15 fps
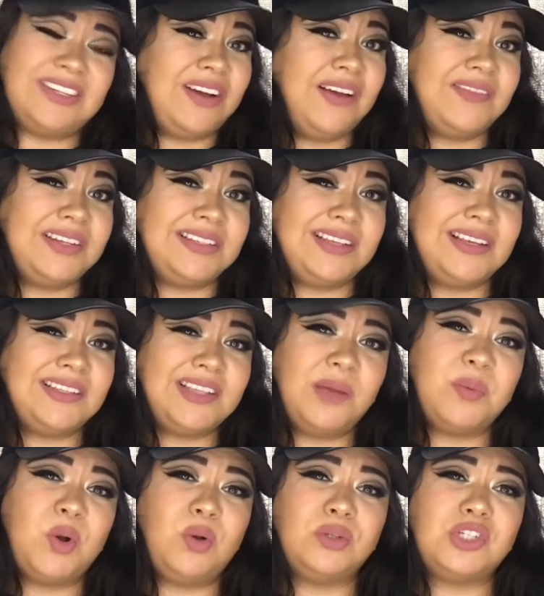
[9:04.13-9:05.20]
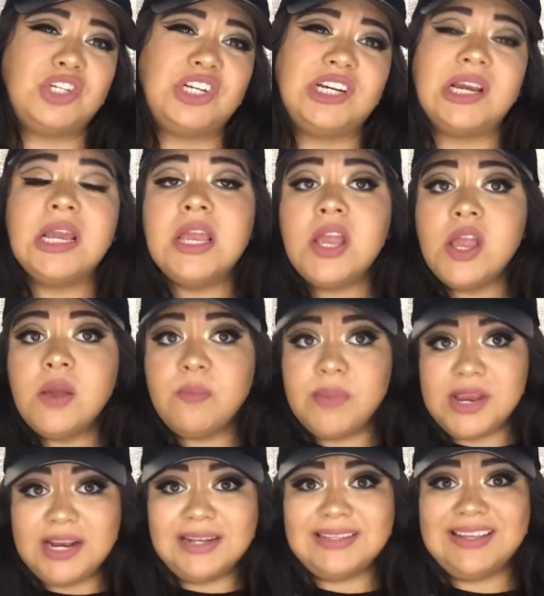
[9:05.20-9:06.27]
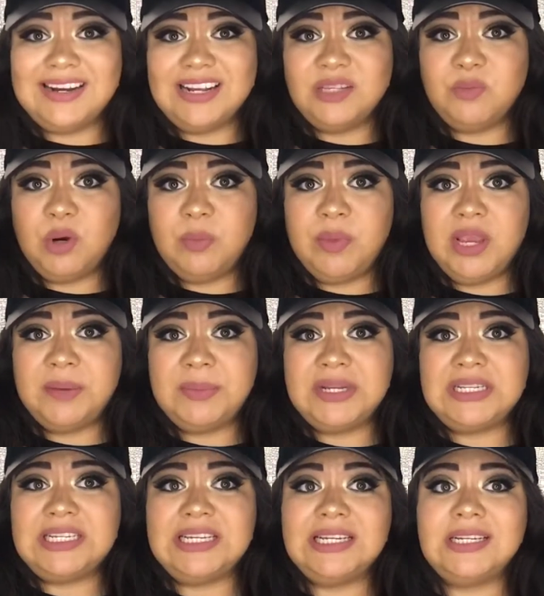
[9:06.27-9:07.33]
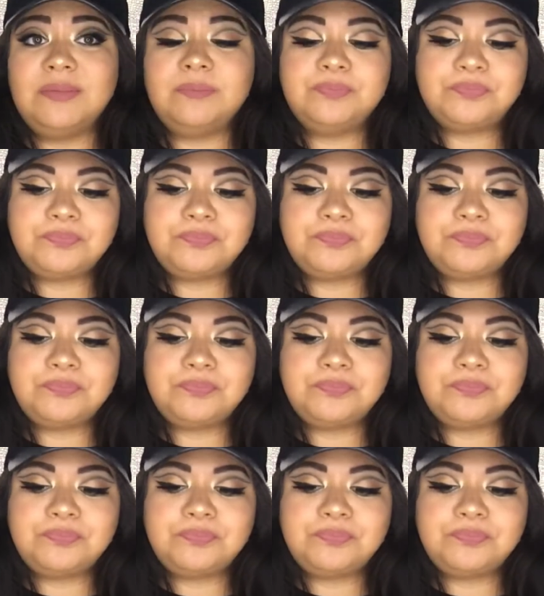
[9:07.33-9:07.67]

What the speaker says: still have to say Subculture, because it is more pigmented.